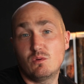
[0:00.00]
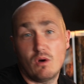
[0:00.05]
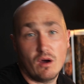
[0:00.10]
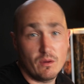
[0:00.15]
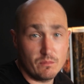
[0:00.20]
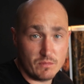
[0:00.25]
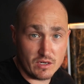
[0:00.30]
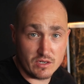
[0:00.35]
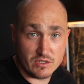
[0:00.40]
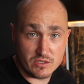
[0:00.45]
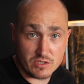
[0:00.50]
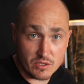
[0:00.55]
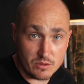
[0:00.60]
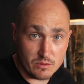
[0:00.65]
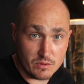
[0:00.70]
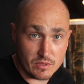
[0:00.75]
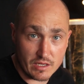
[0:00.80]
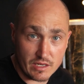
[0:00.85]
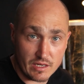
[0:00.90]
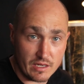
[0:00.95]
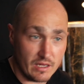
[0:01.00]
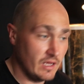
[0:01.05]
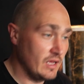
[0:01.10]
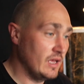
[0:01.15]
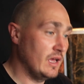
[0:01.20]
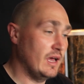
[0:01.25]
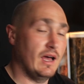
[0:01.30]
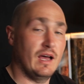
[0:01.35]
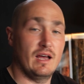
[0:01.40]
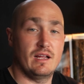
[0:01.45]
what I'm going to do with it,
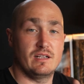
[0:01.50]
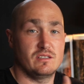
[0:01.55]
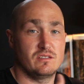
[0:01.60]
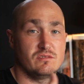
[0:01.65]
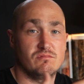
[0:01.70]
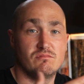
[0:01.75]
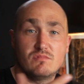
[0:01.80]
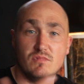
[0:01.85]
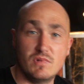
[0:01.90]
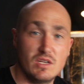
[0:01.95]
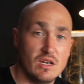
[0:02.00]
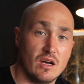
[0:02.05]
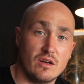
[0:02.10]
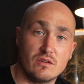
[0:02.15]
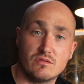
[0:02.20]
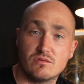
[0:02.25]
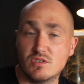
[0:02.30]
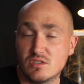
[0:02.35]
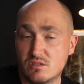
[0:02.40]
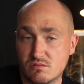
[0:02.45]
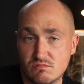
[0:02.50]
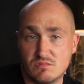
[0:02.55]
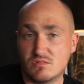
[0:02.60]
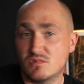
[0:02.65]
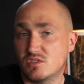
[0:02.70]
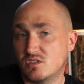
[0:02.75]
and you know, just